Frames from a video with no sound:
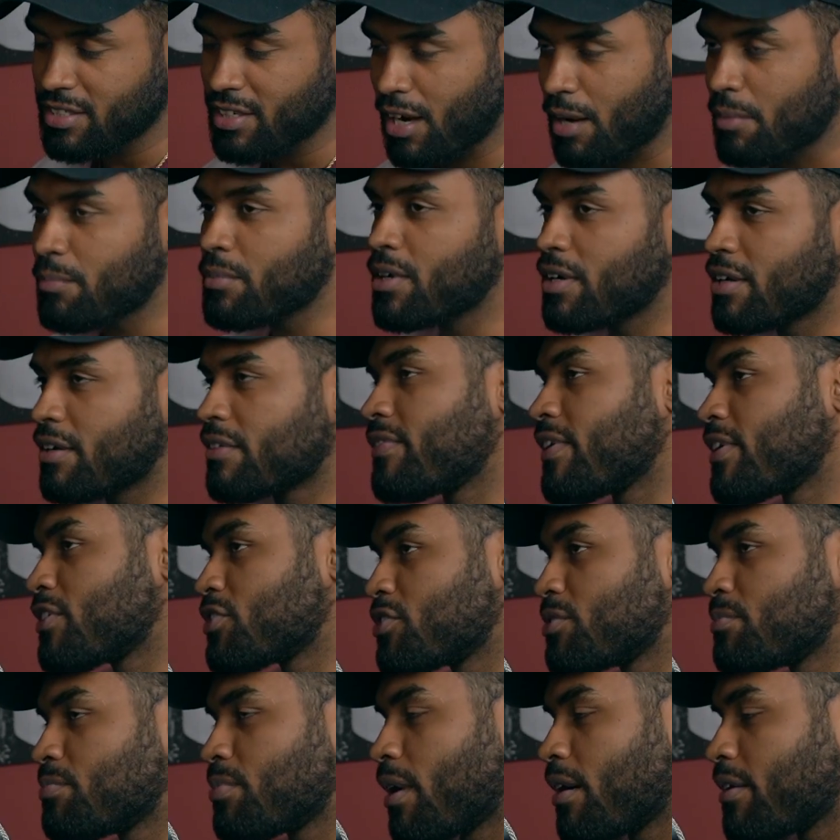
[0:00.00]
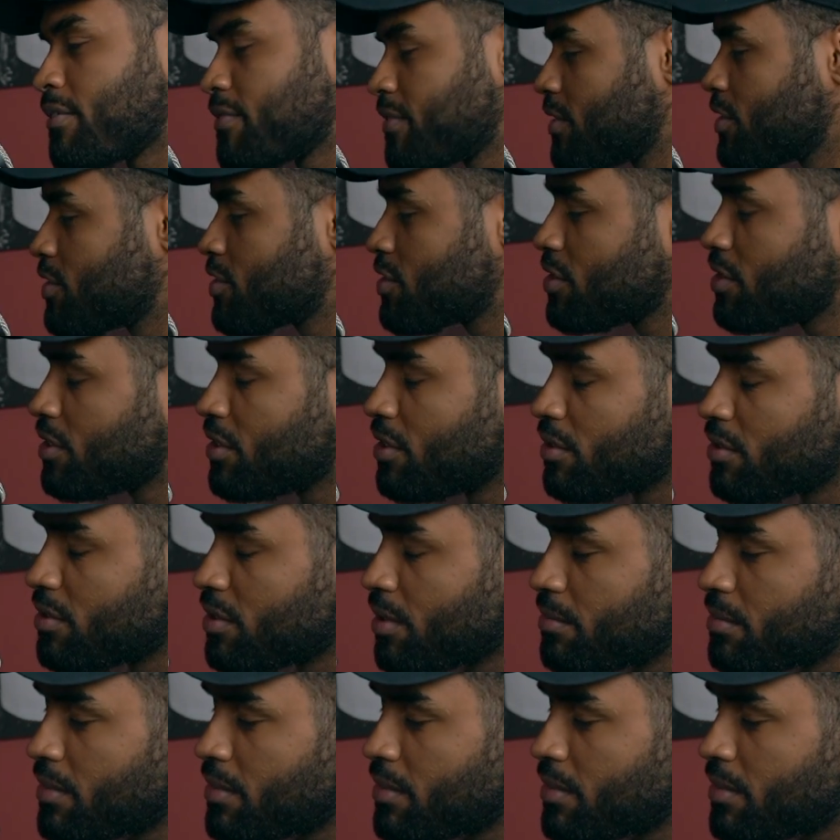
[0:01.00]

to, you know. I'm gonna eventually probably finish it, you know,